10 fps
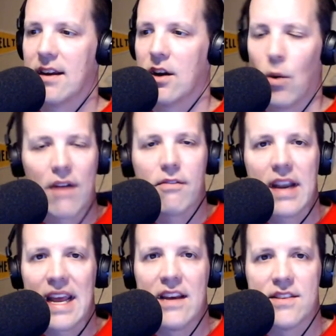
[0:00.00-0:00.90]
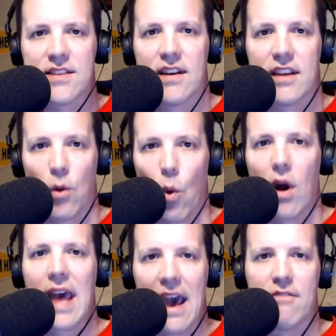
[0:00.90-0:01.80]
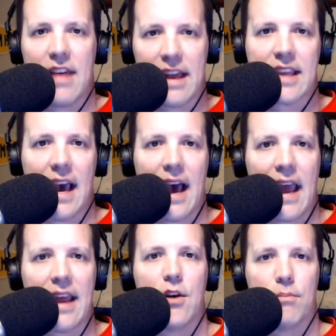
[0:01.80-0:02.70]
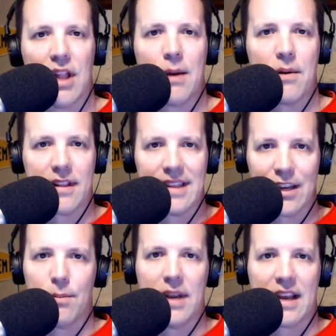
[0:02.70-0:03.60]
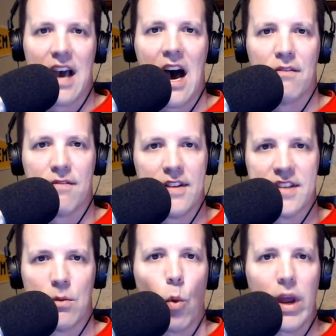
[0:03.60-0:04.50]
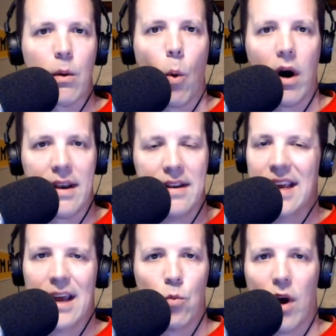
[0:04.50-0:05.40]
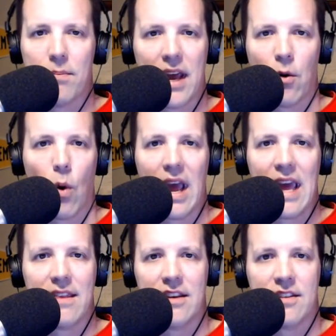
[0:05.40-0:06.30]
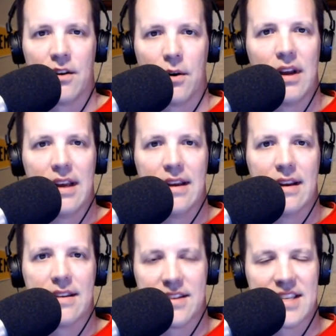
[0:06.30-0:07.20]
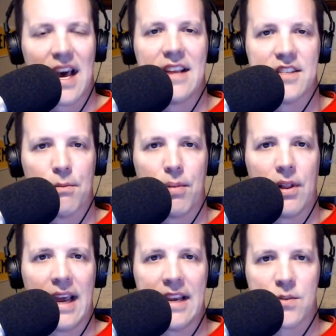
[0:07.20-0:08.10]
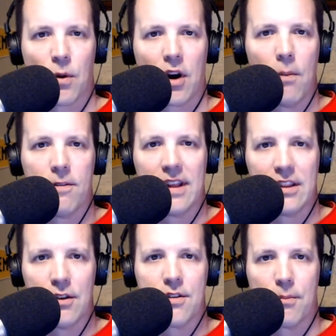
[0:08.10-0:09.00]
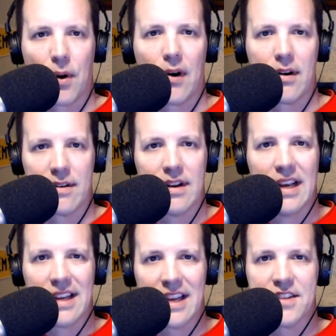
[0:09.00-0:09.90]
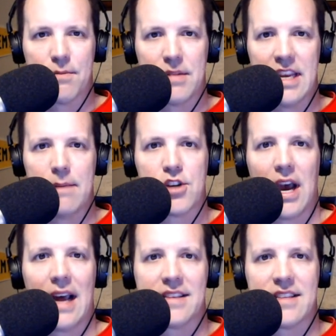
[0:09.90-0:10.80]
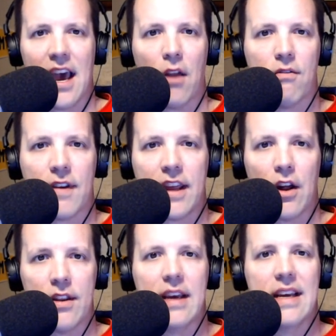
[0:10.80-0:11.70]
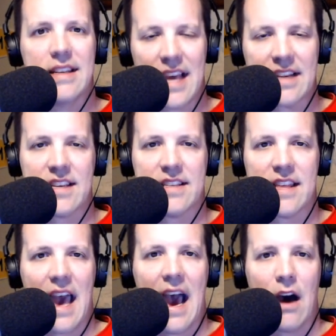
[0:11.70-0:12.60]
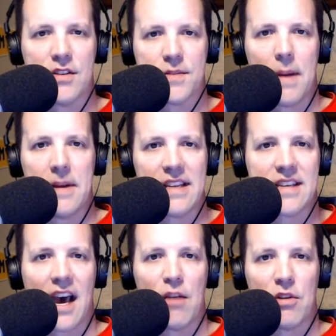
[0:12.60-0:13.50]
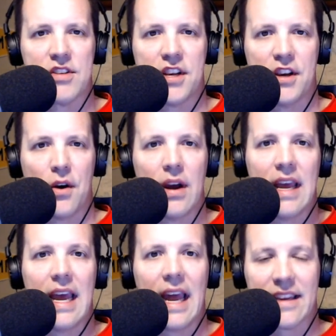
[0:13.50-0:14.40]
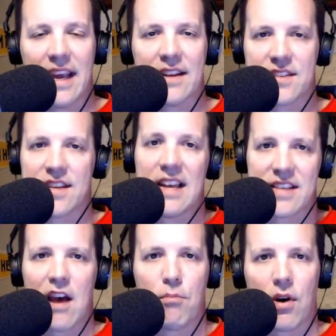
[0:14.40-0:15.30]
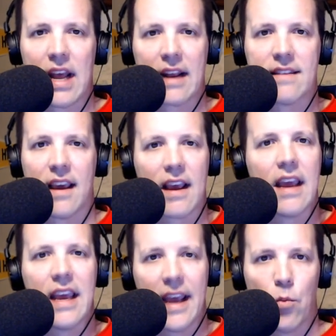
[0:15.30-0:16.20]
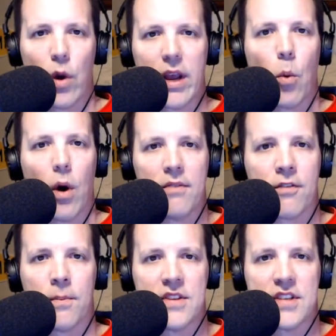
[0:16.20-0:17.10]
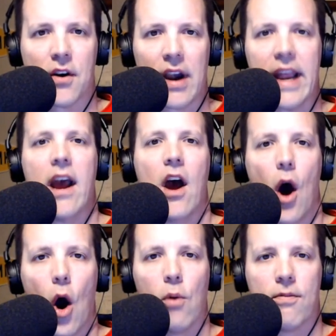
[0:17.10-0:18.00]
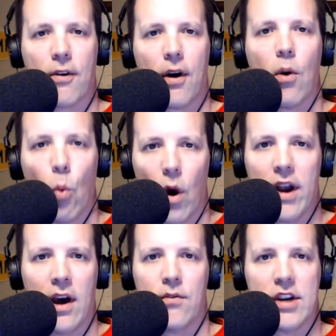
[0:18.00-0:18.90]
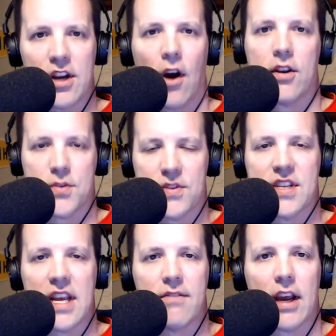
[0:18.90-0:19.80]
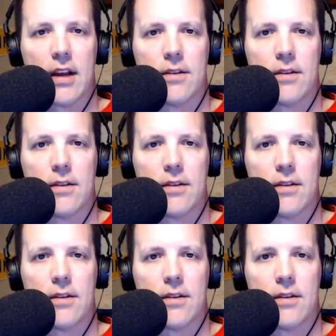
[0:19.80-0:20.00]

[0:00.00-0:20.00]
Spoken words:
whoever it is, you want to have that guy play with a little bit of confidence in week one. And what better way than to design some plays where hopefully Luther Burden gets some deep shots downfield, takes it to the house maybe a time or two, and gets, as I'm predicting, in week one for Missouri, over 100 yards receiving.